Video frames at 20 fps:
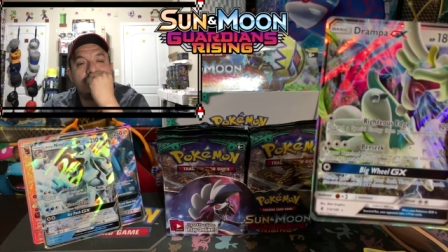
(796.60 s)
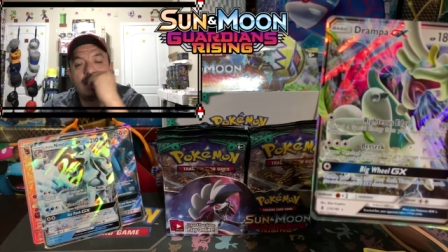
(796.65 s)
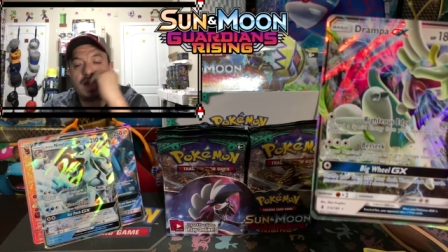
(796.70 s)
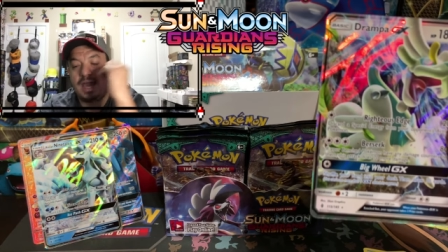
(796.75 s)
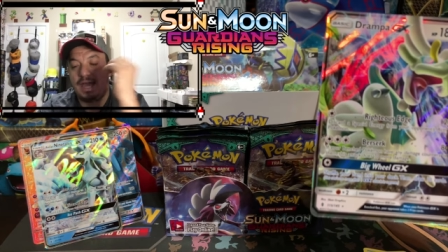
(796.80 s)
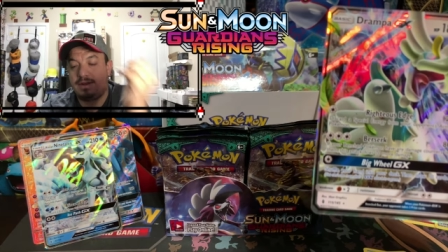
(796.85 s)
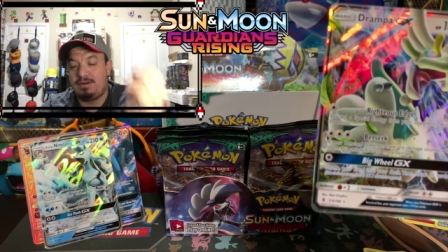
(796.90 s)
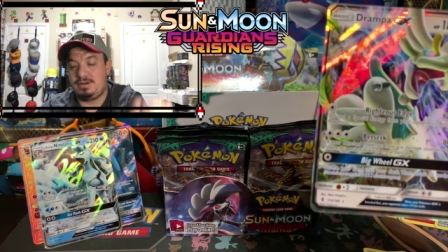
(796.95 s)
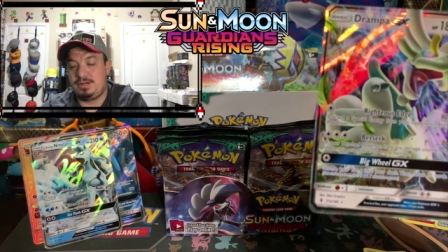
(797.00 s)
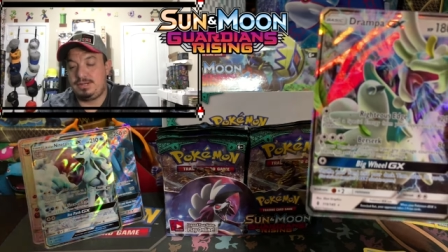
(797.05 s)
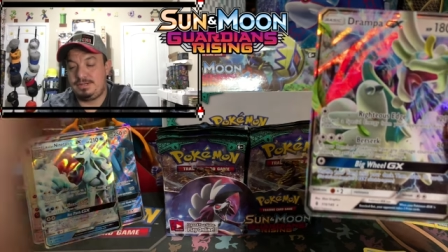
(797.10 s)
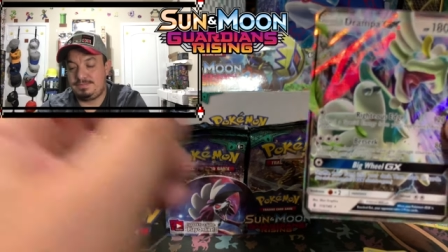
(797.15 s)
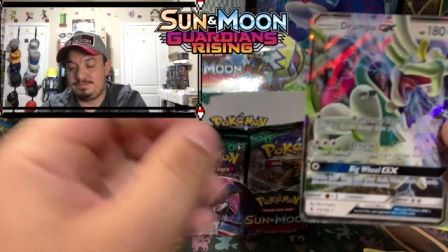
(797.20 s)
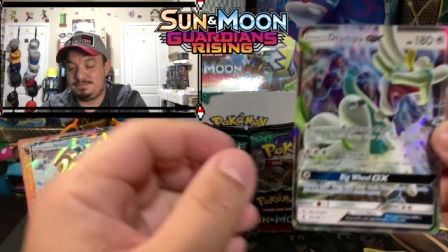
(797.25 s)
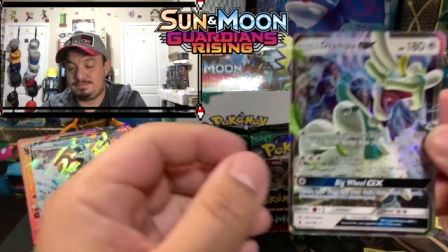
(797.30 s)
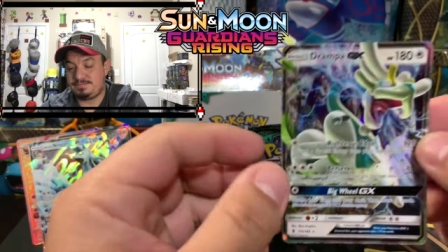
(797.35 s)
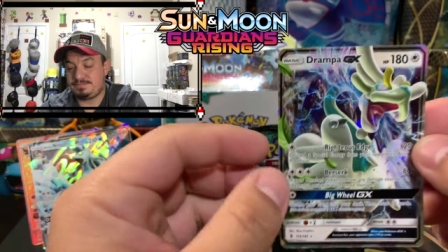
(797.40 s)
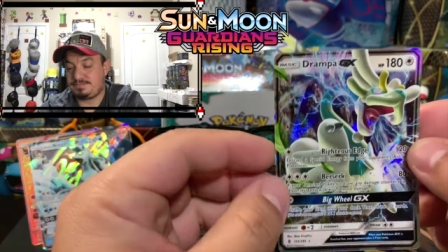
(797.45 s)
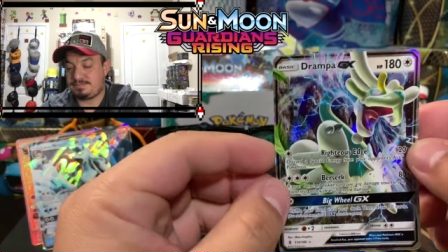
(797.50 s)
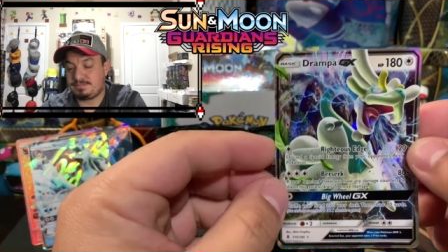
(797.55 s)
I don't know.
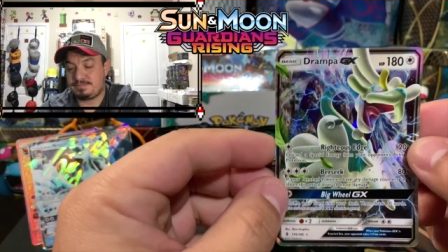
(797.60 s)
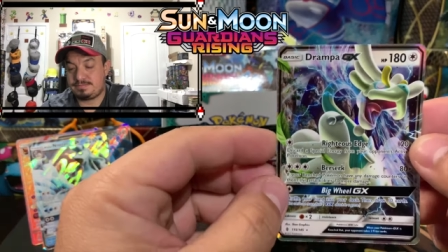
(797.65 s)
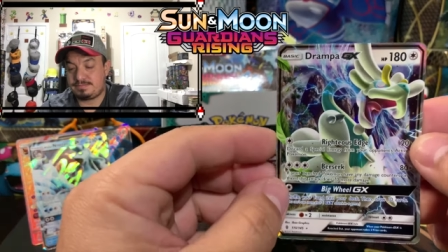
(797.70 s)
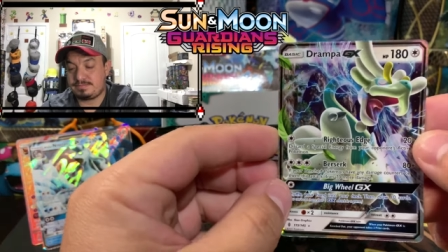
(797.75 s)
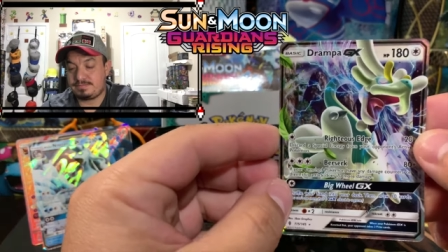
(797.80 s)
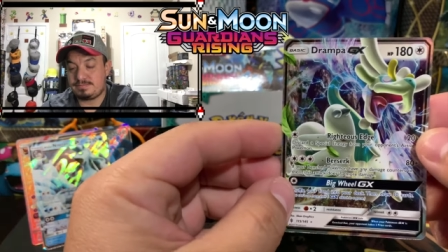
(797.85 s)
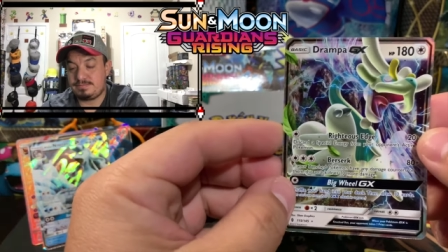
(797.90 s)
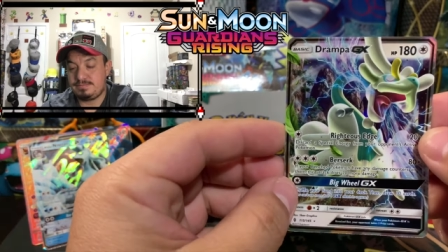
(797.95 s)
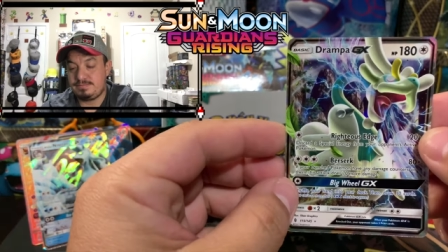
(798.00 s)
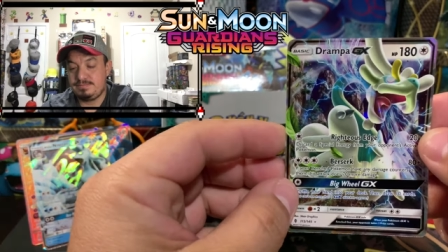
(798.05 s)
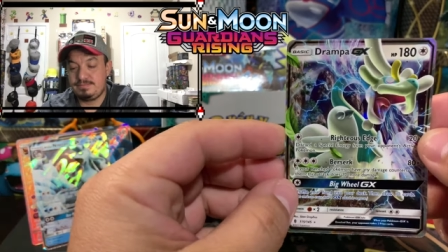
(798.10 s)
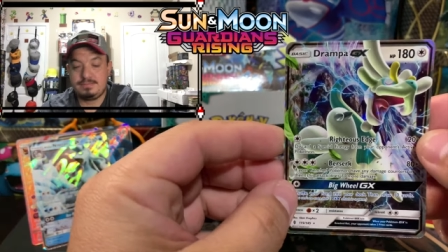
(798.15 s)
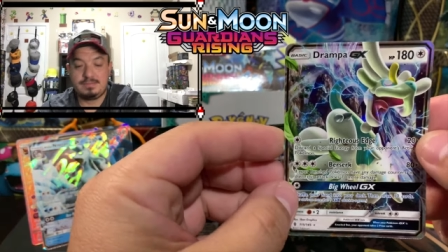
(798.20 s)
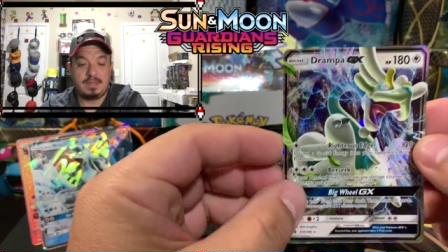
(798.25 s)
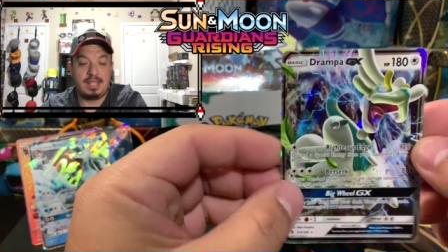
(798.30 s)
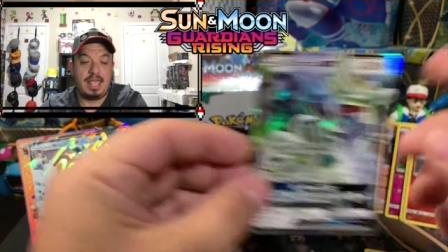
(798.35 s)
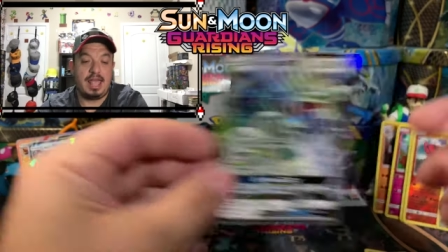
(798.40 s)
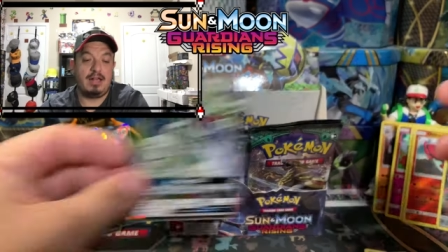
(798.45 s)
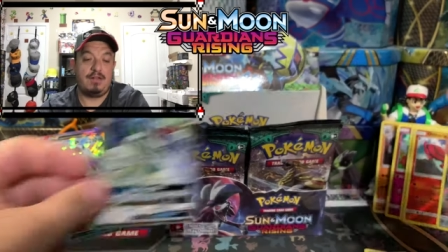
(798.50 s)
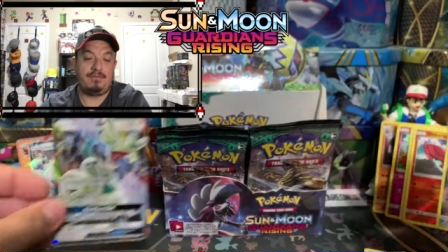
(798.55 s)

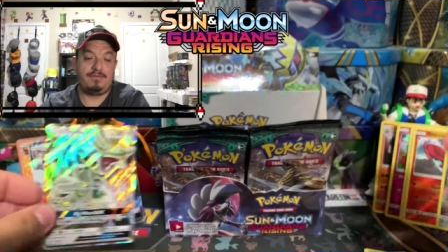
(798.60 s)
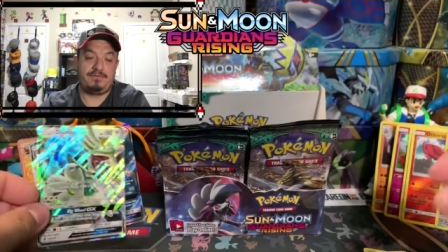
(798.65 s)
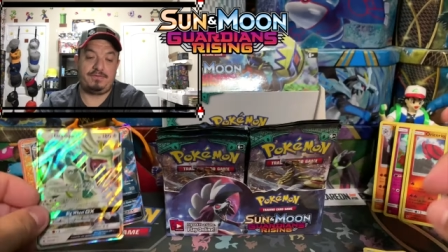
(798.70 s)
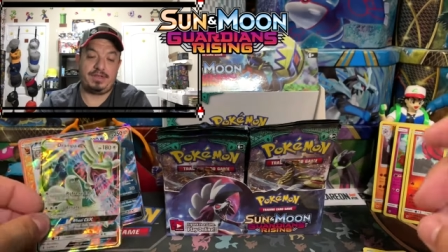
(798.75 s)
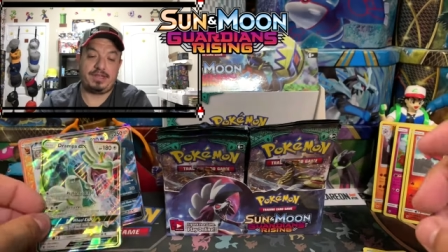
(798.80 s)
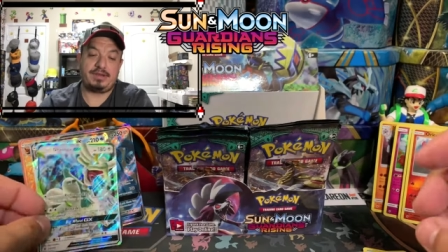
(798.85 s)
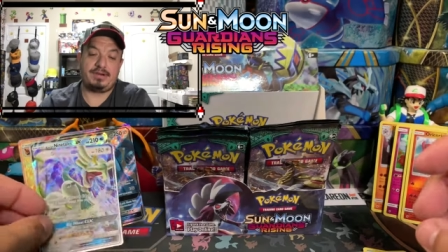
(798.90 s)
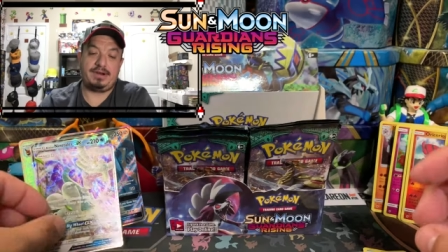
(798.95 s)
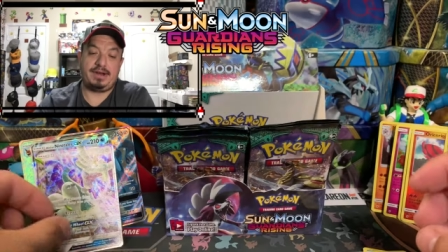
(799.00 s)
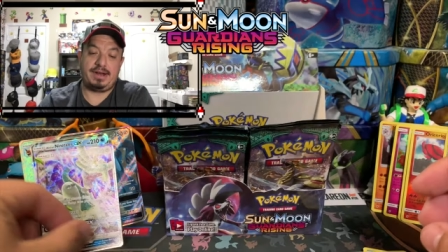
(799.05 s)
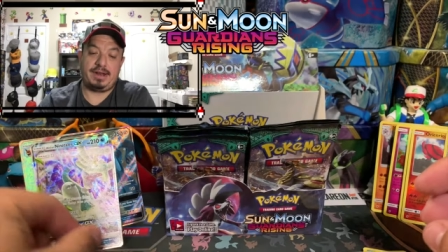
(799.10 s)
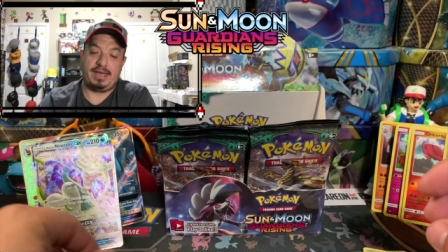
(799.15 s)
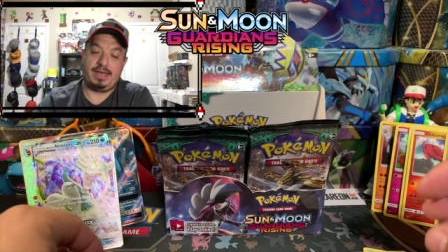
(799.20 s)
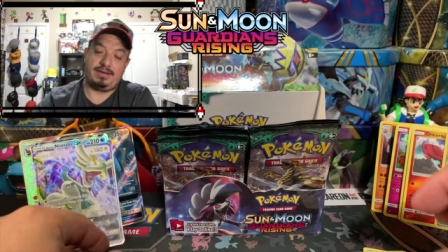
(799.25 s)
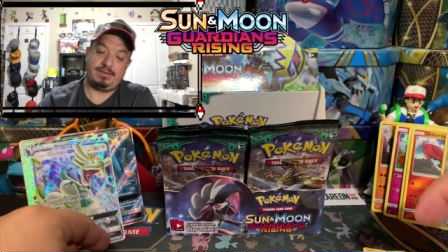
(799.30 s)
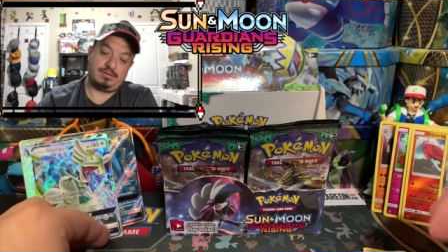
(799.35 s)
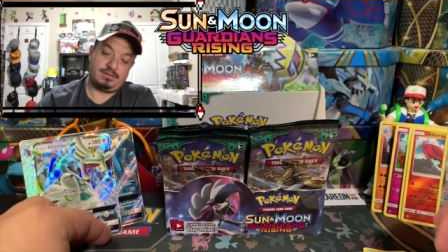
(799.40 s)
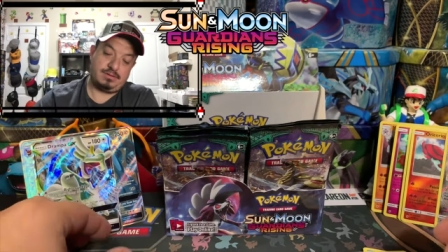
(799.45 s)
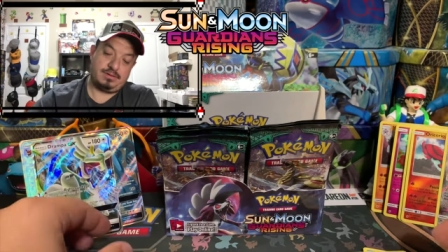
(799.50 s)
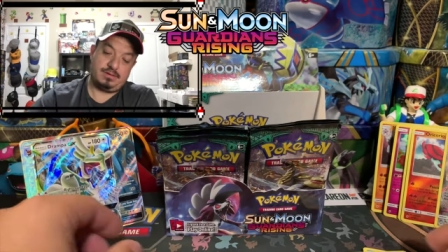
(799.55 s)
I'll figure it
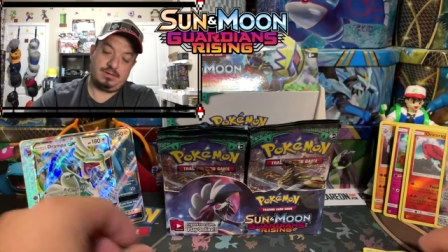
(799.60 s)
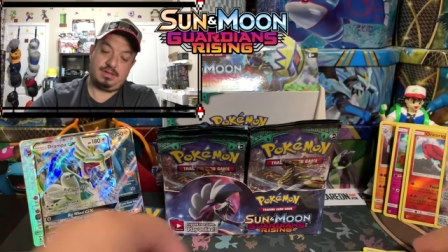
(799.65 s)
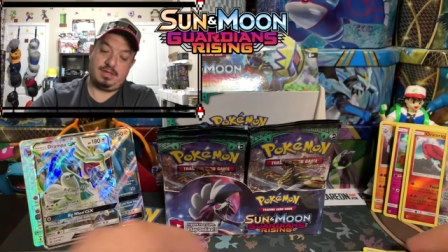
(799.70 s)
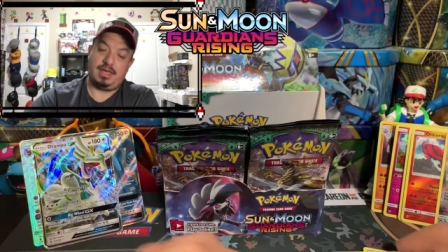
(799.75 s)
out